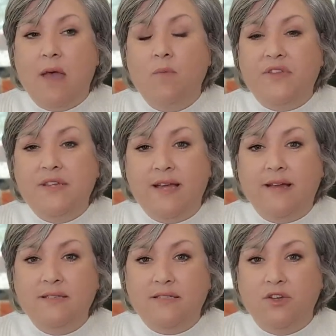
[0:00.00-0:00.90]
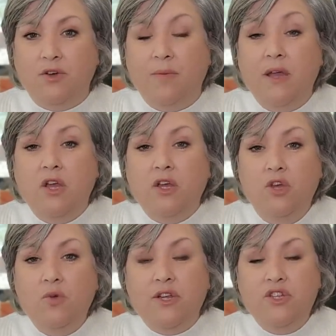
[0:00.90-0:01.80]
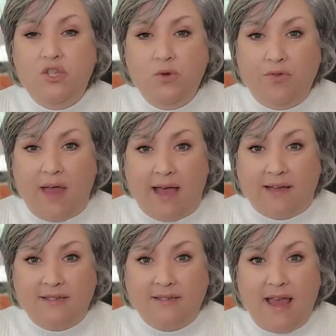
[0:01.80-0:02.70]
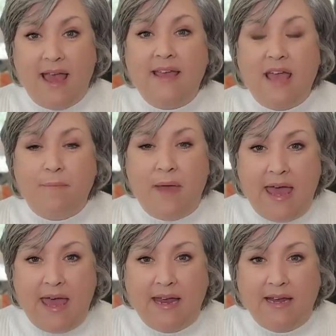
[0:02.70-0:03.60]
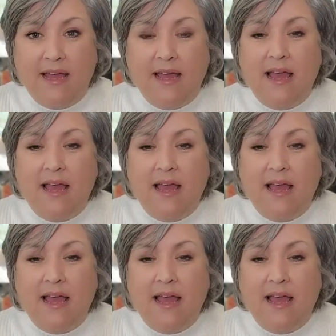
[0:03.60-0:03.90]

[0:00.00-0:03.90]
And with IntelliZoom, you can do that and get paid